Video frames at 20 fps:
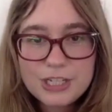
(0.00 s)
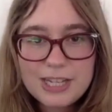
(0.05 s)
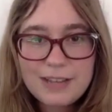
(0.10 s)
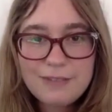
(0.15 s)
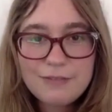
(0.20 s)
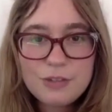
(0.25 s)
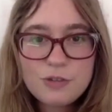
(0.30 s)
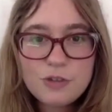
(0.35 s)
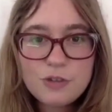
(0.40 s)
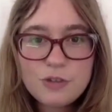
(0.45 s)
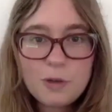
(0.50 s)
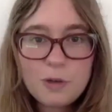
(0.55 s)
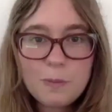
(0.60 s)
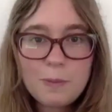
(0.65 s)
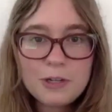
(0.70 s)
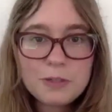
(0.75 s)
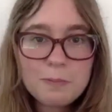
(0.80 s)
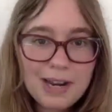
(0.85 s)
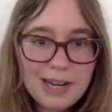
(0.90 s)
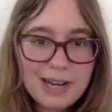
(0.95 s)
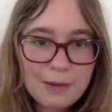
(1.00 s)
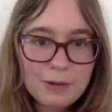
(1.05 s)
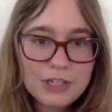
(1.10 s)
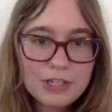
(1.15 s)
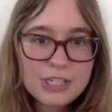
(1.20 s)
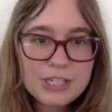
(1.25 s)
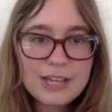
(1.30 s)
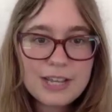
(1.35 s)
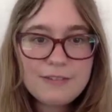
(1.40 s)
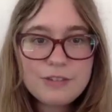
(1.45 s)
which saves you so much money,
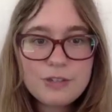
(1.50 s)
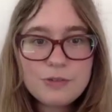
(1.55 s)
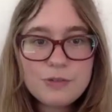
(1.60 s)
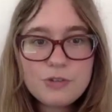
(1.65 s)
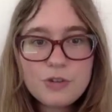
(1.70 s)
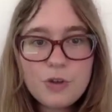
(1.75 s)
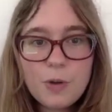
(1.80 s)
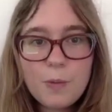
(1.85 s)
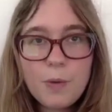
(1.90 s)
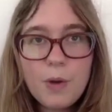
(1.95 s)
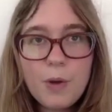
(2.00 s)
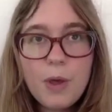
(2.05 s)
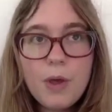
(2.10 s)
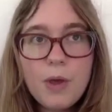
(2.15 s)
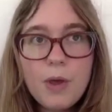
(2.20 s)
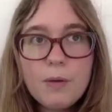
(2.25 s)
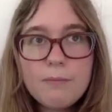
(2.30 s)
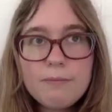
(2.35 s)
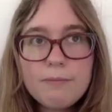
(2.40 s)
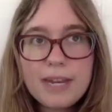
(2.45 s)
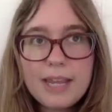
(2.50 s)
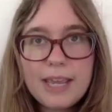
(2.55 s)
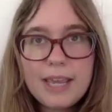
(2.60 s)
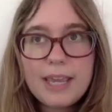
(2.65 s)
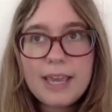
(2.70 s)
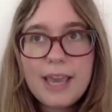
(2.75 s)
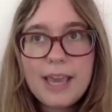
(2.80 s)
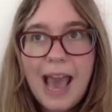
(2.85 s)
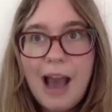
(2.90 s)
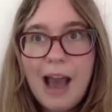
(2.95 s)
which saves you so
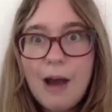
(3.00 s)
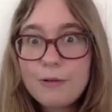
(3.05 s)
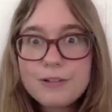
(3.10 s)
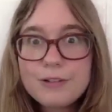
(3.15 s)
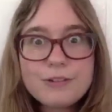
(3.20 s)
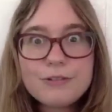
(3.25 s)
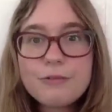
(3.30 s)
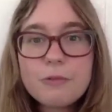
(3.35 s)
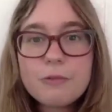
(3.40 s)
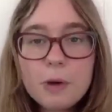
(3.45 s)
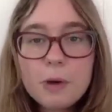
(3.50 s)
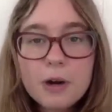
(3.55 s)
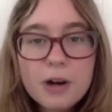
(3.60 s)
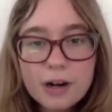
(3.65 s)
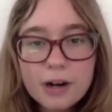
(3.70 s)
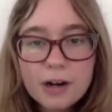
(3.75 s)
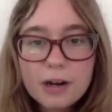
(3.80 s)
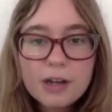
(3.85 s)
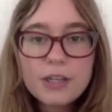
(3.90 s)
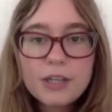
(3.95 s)
many hours of work.